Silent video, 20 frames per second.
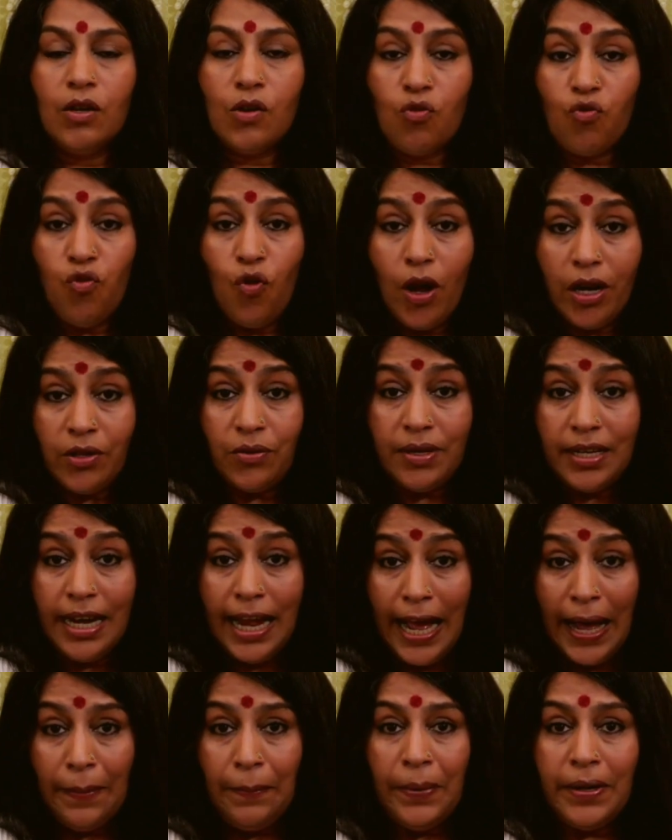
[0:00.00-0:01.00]
What will
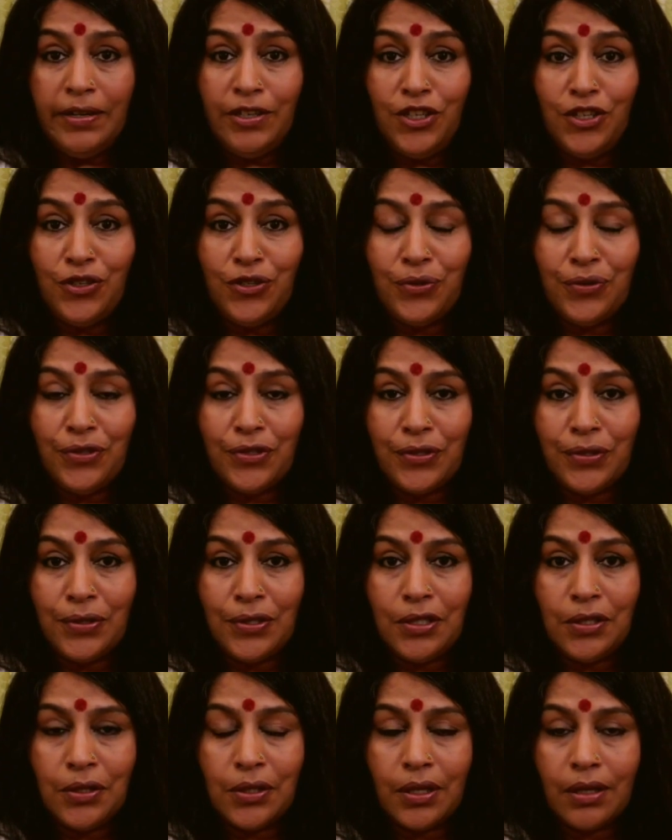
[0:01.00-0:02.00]
happen due to this
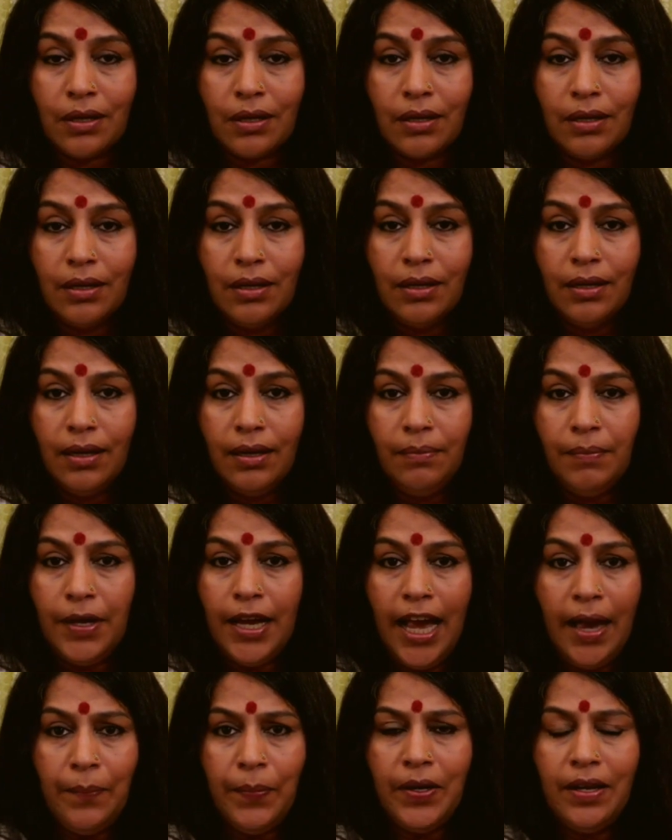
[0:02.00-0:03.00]
teaching
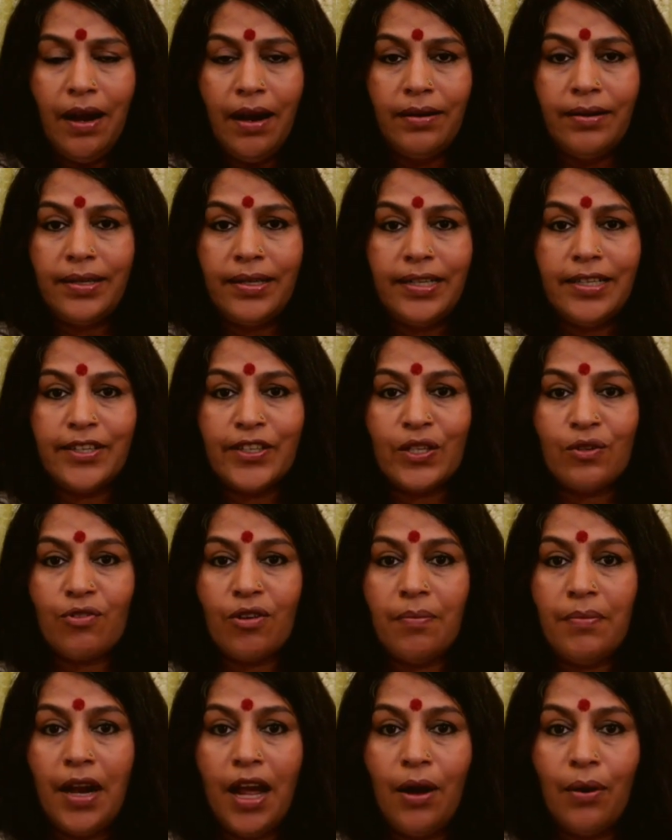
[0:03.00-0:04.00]
may happen 100 years
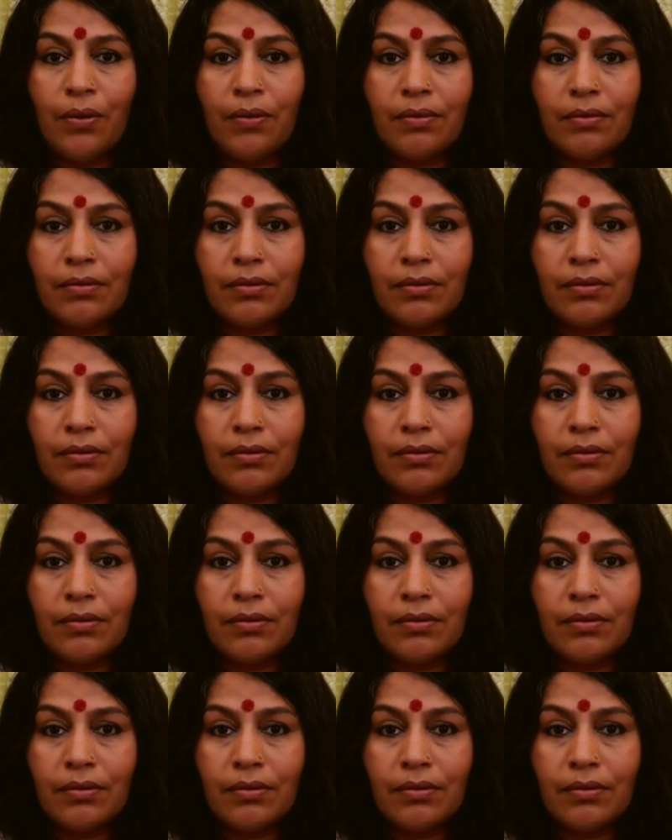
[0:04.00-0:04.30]
from now.